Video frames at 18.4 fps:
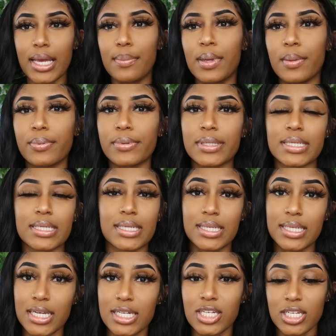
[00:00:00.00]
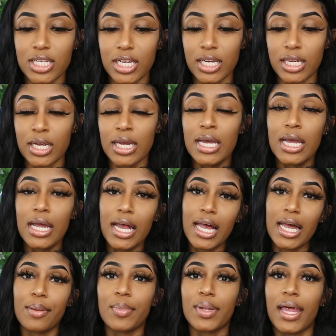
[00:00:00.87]
get people's attention
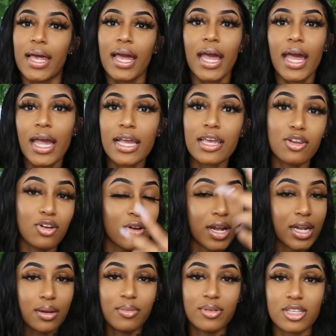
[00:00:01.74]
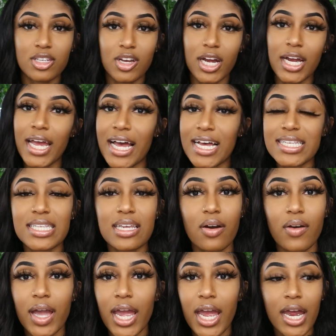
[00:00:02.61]
and be like, hey, you know, hand the business card, hey, I
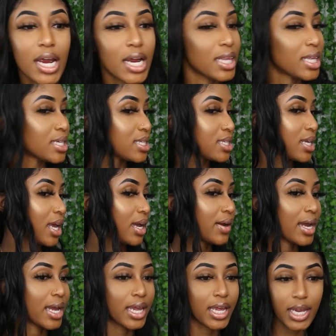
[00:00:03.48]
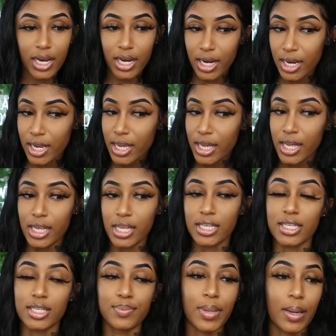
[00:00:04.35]
sell hair, this is the hair right here,
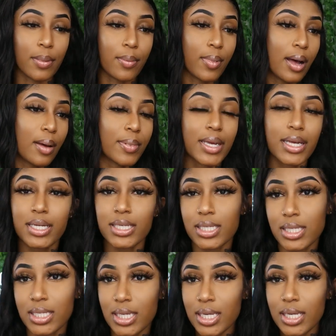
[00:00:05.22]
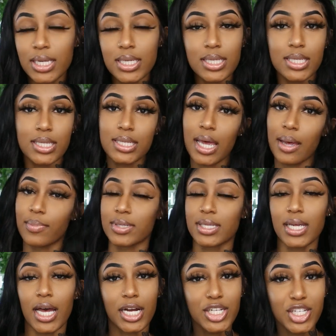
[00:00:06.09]
this is blah blah blah inches, this
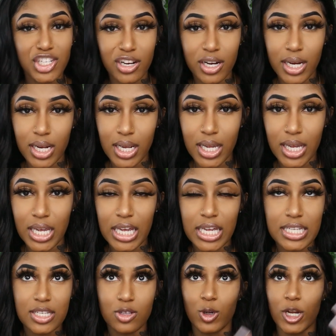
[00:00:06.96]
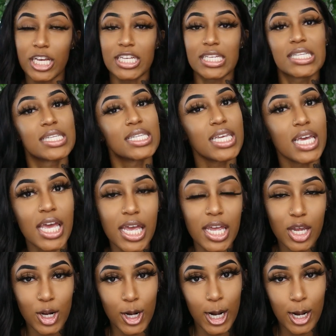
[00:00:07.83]
type of texture it is, so they can see
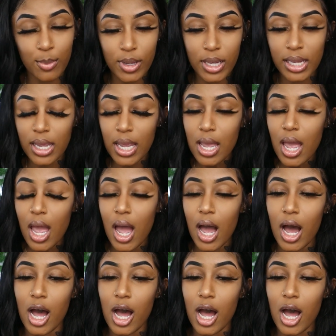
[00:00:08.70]
it, you know what I mean?